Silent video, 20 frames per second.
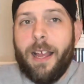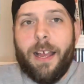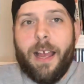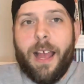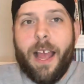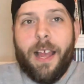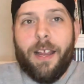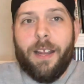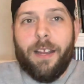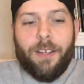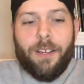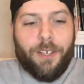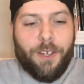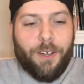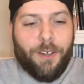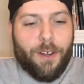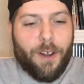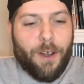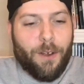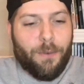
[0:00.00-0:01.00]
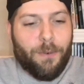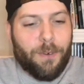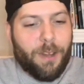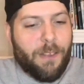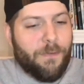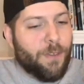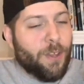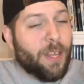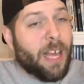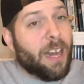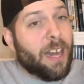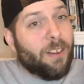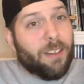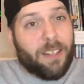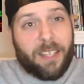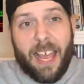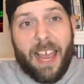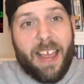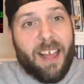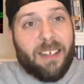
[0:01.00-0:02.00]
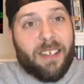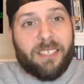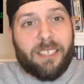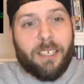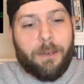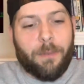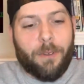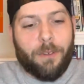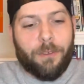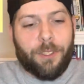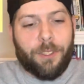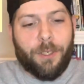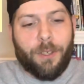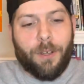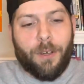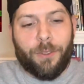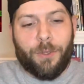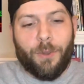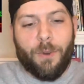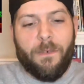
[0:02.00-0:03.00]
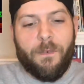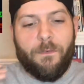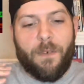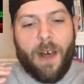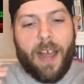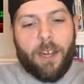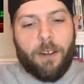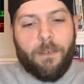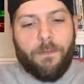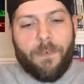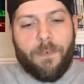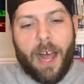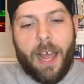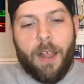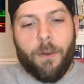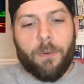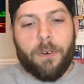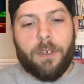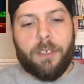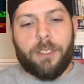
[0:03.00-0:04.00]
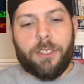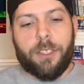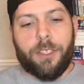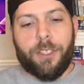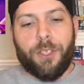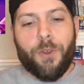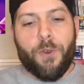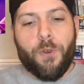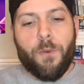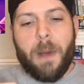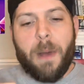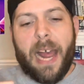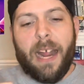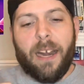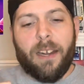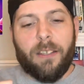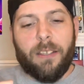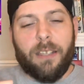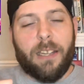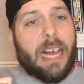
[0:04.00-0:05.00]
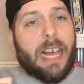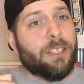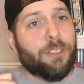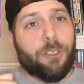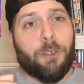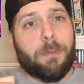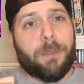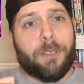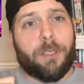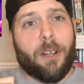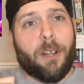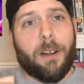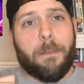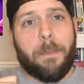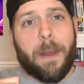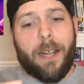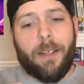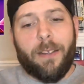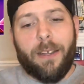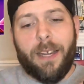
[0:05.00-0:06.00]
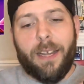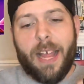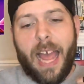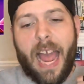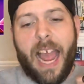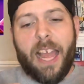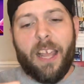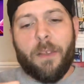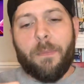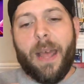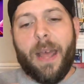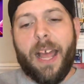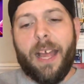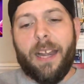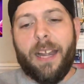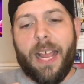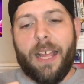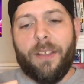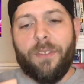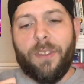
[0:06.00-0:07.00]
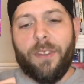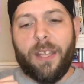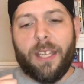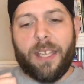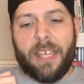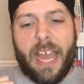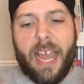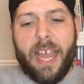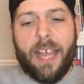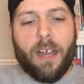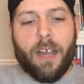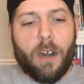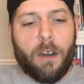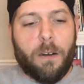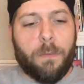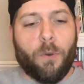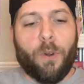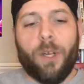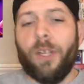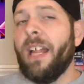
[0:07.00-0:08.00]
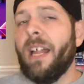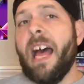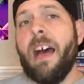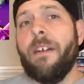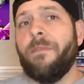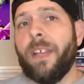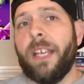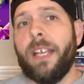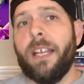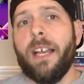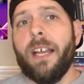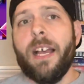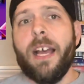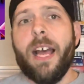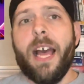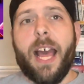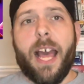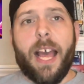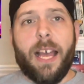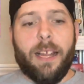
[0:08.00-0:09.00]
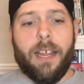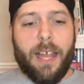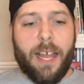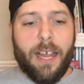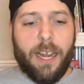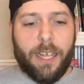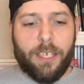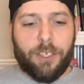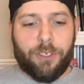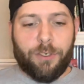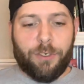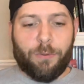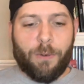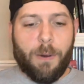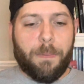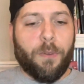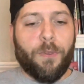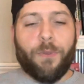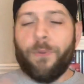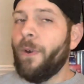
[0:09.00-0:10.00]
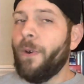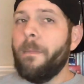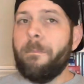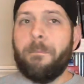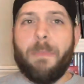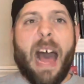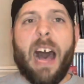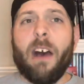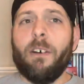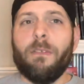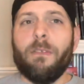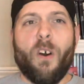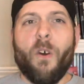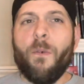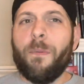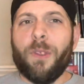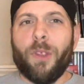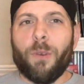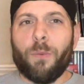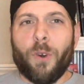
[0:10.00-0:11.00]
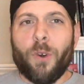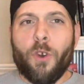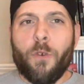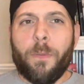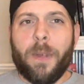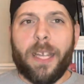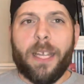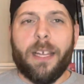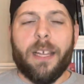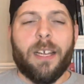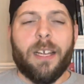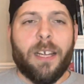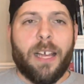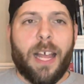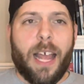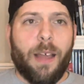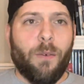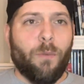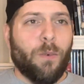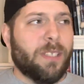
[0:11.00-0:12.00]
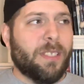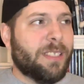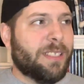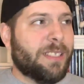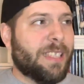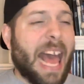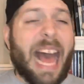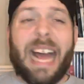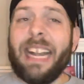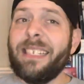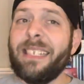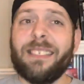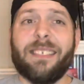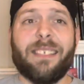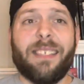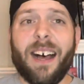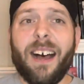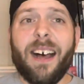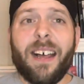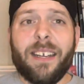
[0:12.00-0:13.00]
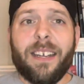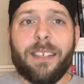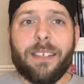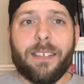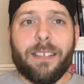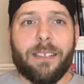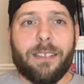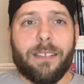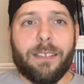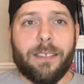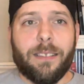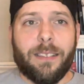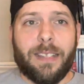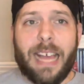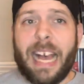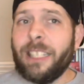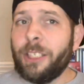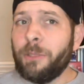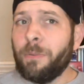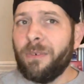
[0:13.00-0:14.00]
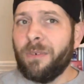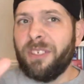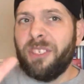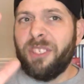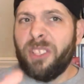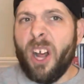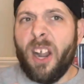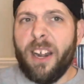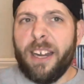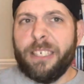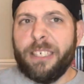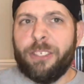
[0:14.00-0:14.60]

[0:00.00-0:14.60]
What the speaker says: if you got all the Chaos Emeralds, you go to a final fight where it's you battle a Supersonic battling Eggman and the King Hardboiled Heavy in a triple threat bout over the Ruby. And once that is done, that's where Sonic